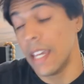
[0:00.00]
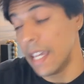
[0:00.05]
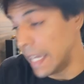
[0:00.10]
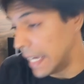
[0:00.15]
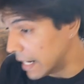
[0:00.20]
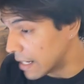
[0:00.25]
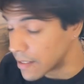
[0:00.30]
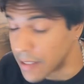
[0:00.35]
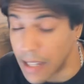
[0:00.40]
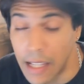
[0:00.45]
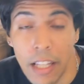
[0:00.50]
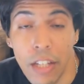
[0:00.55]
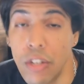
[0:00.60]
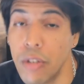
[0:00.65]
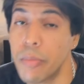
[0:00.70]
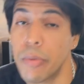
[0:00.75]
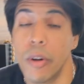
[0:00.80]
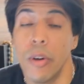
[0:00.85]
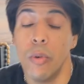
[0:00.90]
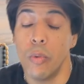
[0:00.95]
And I'm telling you,
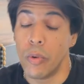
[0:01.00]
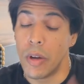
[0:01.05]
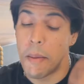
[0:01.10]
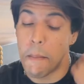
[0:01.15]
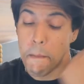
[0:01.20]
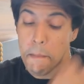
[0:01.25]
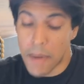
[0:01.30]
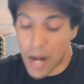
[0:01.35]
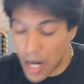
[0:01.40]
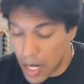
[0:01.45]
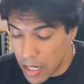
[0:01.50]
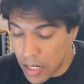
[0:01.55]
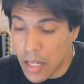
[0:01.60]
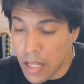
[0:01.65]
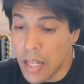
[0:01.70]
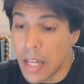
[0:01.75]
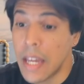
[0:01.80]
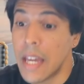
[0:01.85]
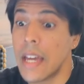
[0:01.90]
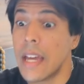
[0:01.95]
bro, when
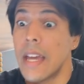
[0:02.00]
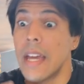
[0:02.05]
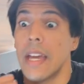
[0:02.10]
money